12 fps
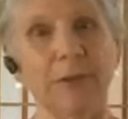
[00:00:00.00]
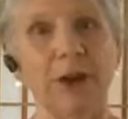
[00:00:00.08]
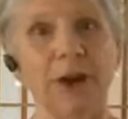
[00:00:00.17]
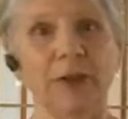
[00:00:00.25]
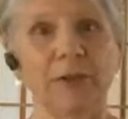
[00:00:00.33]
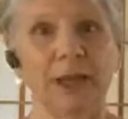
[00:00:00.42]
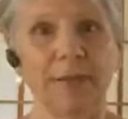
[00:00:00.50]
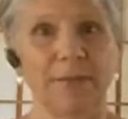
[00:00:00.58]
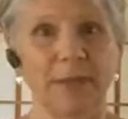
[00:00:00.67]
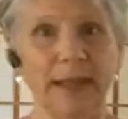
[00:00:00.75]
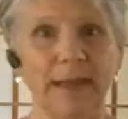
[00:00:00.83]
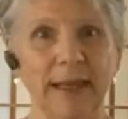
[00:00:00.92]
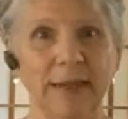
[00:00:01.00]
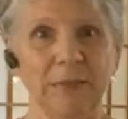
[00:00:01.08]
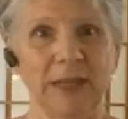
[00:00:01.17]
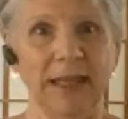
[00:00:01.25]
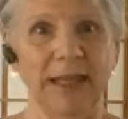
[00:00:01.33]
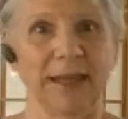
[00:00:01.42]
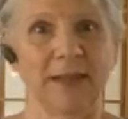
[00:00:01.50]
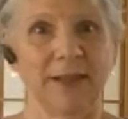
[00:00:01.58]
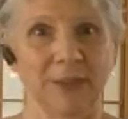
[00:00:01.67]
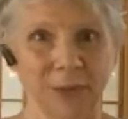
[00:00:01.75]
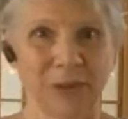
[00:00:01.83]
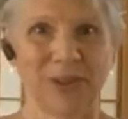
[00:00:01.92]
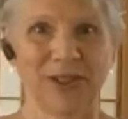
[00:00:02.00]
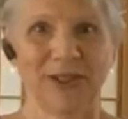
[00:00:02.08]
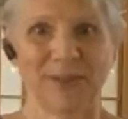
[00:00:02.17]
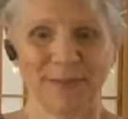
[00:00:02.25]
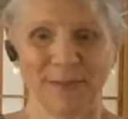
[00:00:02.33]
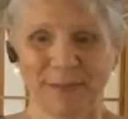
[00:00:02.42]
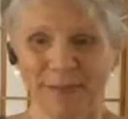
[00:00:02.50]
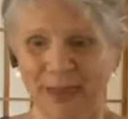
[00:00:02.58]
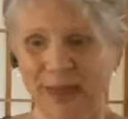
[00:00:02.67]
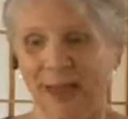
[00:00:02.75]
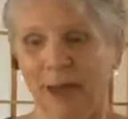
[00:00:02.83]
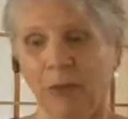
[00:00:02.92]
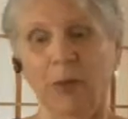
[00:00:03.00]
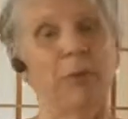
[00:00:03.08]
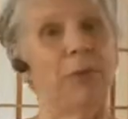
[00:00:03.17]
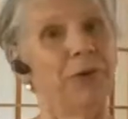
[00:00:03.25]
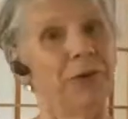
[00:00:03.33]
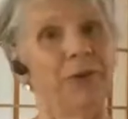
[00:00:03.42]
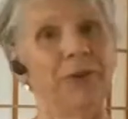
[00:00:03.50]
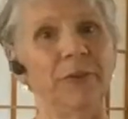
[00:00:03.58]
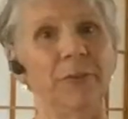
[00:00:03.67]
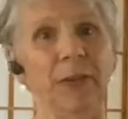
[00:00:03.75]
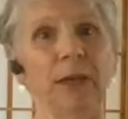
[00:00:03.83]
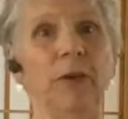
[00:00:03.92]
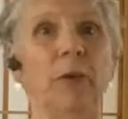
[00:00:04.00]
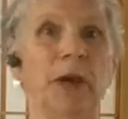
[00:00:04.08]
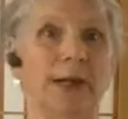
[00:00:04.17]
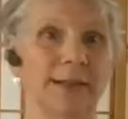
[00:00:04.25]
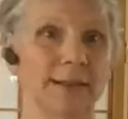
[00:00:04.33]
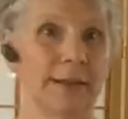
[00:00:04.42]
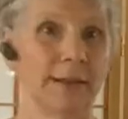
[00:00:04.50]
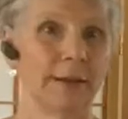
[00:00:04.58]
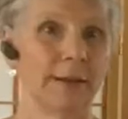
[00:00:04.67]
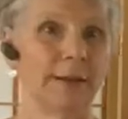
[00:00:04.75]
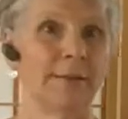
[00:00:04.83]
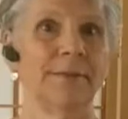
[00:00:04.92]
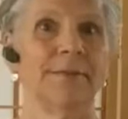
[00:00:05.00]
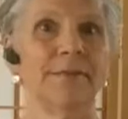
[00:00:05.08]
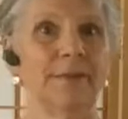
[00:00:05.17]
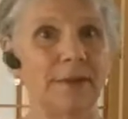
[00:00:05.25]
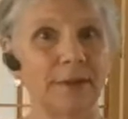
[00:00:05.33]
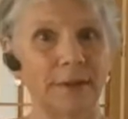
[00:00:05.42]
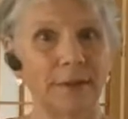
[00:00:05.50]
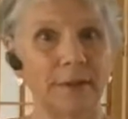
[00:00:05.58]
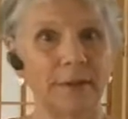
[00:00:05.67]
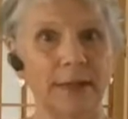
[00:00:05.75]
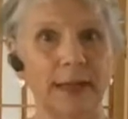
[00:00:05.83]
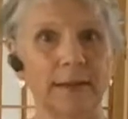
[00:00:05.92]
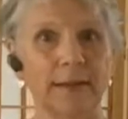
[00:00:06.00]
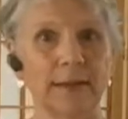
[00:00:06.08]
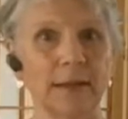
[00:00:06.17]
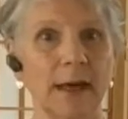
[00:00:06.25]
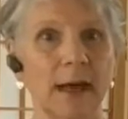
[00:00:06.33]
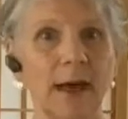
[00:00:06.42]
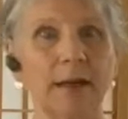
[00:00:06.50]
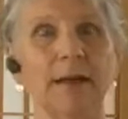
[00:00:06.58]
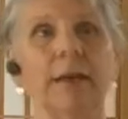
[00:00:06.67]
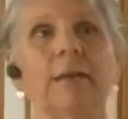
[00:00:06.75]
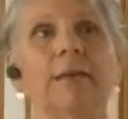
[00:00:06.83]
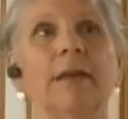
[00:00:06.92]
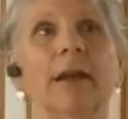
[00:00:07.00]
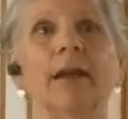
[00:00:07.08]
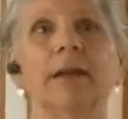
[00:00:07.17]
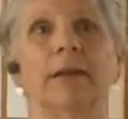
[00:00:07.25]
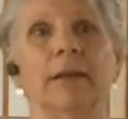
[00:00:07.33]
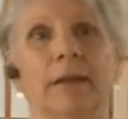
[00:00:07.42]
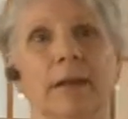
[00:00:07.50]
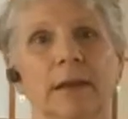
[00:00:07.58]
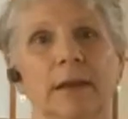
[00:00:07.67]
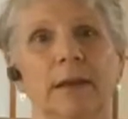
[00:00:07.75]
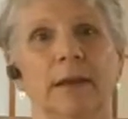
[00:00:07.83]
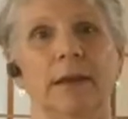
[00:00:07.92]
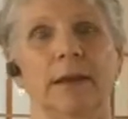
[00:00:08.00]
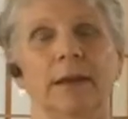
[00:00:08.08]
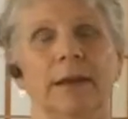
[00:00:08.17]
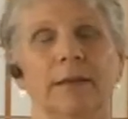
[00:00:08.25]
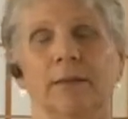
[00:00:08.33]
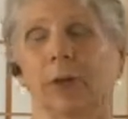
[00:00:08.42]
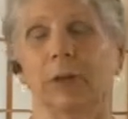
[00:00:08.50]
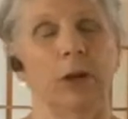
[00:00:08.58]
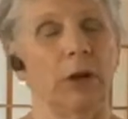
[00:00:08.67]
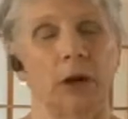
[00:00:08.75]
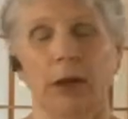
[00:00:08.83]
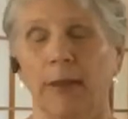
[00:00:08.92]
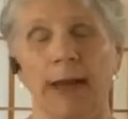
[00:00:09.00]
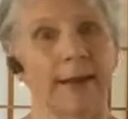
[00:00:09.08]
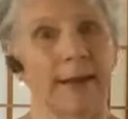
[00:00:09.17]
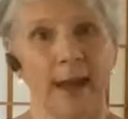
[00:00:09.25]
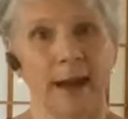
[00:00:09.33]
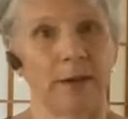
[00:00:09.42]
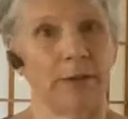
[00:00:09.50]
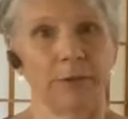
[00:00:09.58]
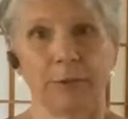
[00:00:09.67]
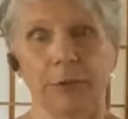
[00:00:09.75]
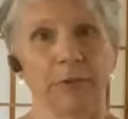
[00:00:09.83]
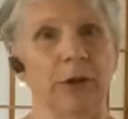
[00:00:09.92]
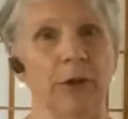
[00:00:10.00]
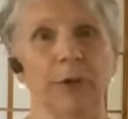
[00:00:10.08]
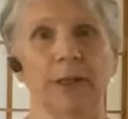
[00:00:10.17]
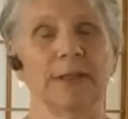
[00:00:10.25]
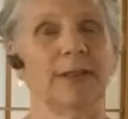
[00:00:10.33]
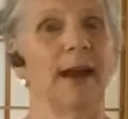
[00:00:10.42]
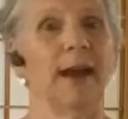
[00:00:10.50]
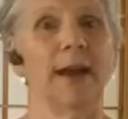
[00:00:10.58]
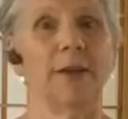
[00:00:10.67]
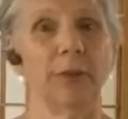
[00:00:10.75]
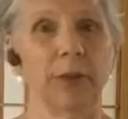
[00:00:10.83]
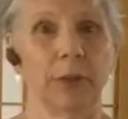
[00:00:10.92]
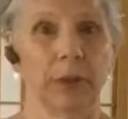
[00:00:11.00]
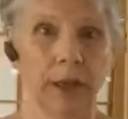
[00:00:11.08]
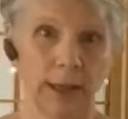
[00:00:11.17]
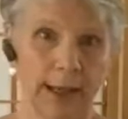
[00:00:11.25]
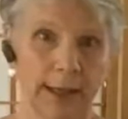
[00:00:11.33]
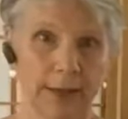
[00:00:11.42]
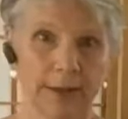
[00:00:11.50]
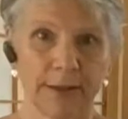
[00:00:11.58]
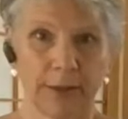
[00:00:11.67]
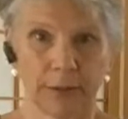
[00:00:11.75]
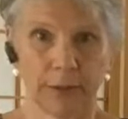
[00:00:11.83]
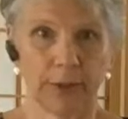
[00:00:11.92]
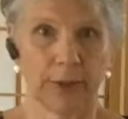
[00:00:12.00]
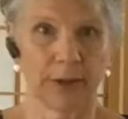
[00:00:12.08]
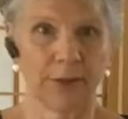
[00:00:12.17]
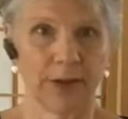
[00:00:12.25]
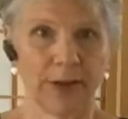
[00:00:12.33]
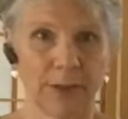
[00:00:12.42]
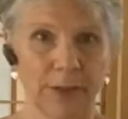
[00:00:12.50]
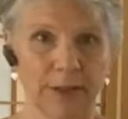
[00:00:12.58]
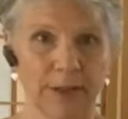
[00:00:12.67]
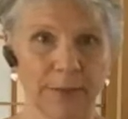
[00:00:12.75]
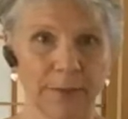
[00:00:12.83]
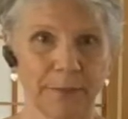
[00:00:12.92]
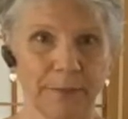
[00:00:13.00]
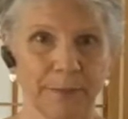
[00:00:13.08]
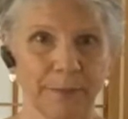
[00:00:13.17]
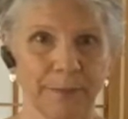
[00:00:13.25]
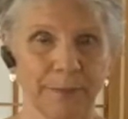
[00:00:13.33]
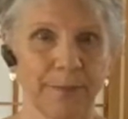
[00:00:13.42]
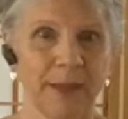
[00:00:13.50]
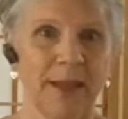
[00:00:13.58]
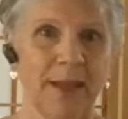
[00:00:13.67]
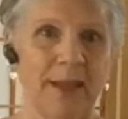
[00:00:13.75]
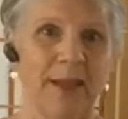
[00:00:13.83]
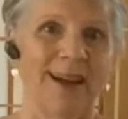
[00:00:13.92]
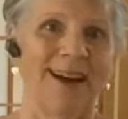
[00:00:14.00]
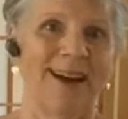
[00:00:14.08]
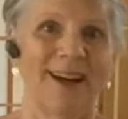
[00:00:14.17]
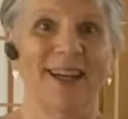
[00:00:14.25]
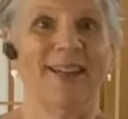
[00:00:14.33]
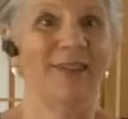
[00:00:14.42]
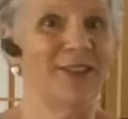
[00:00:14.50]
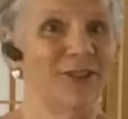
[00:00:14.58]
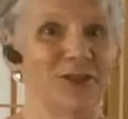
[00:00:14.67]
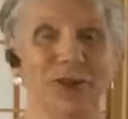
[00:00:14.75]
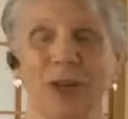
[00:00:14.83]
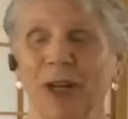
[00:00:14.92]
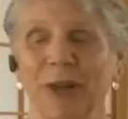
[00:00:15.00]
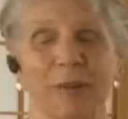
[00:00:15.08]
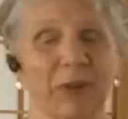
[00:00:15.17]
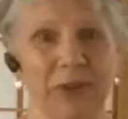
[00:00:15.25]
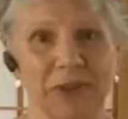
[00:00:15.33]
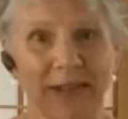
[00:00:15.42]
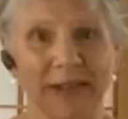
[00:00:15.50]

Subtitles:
they're hungry, and they complain to Moses. Well, Moses, being a wise leader, takes it to God, right? We would call that now, we would go inside, we would align ourselves with our divine wisdom. In this story, Moses